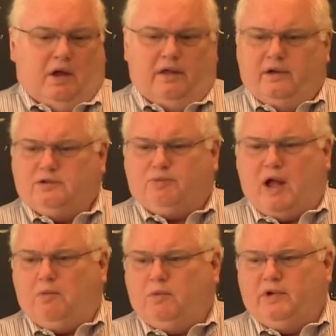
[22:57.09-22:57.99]
And there's
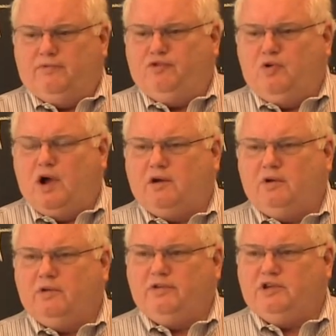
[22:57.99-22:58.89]
probably a few
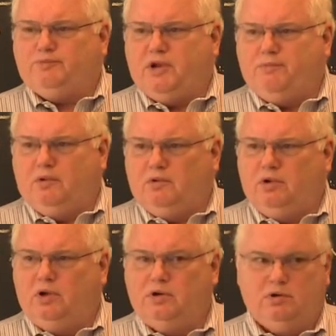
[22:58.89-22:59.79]
hundred of these people